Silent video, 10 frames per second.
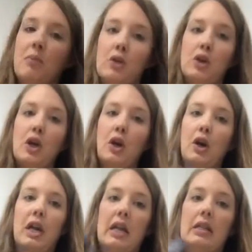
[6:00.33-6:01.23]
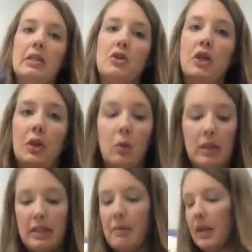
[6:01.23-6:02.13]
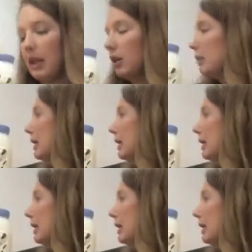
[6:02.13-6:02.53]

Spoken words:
with your younger kids, you're going to want something a little